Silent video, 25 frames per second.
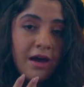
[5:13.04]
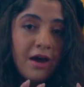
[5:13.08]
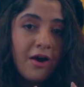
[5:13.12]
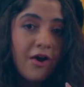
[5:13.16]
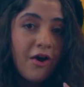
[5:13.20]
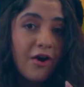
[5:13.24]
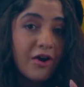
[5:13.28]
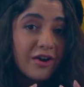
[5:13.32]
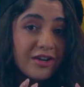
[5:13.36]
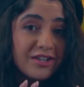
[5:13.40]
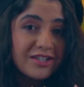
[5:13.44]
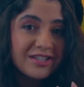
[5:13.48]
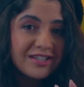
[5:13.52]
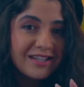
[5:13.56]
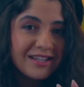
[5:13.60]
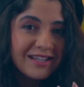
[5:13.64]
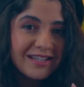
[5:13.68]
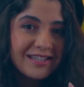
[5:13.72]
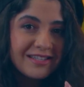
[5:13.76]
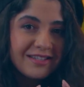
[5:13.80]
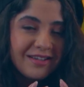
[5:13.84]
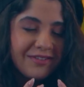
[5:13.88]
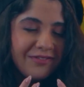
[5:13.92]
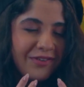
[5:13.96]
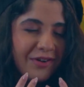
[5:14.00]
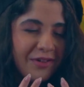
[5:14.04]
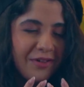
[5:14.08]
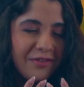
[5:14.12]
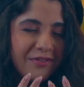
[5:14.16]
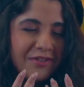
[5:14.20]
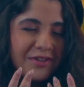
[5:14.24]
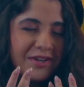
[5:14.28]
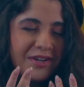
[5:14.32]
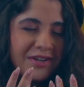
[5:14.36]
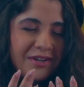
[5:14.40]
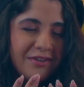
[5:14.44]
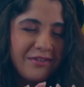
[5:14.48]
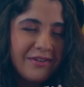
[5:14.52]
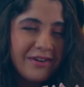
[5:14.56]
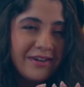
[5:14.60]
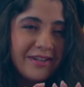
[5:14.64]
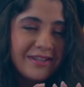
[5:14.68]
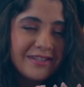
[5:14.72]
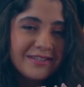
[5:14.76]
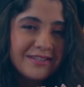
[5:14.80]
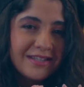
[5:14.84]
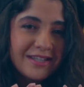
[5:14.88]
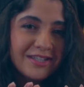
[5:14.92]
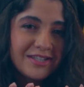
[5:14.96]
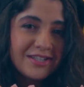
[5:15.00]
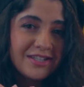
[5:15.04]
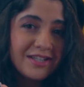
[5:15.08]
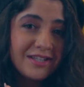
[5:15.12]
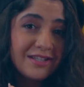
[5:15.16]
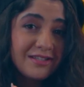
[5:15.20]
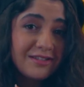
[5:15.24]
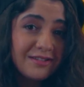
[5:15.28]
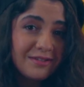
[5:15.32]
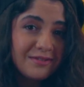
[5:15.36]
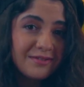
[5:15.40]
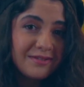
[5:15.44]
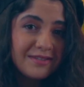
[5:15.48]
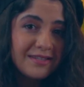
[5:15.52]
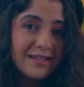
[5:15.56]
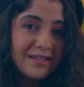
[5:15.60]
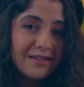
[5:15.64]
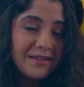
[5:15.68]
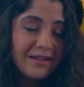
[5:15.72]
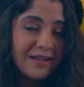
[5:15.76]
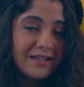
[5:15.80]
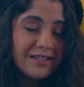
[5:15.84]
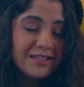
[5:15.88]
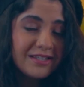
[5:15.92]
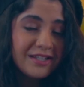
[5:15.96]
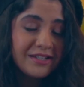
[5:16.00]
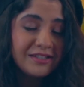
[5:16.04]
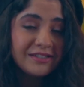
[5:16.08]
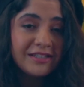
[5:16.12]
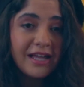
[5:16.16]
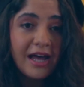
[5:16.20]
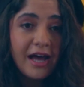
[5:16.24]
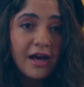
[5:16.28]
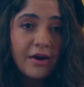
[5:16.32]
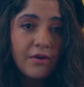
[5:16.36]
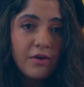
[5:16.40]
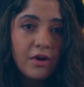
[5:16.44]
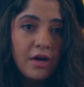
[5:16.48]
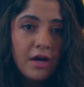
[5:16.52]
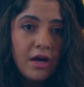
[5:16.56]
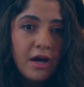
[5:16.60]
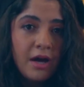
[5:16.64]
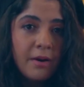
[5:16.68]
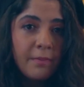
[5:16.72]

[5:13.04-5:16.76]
harshness of all of the ingredients that she is using until now.